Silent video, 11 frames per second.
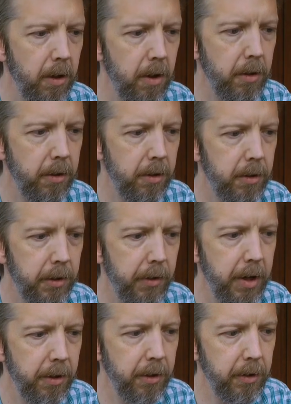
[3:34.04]
large
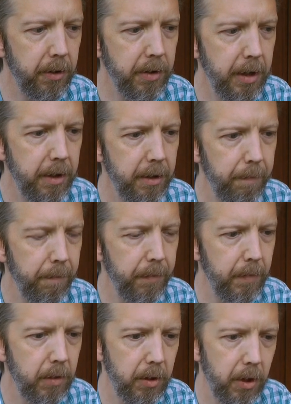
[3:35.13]
serrations on it,
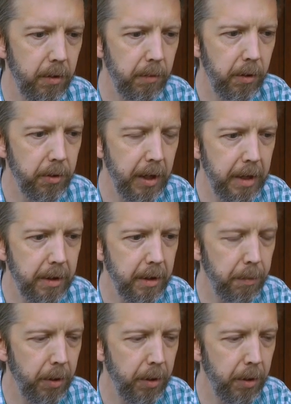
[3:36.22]
so rotating the